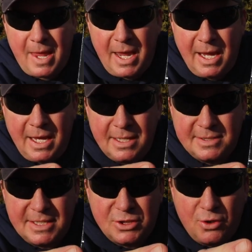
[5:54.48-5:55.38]
And
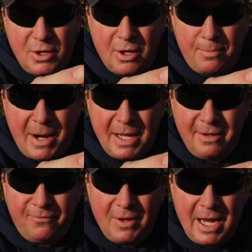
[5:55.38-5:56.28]
as they show here, a
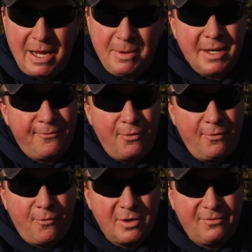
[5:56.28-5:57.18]
pilot flame and a
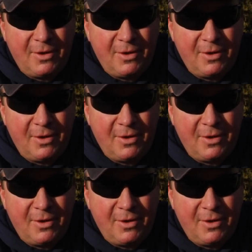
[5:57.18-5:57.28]
full force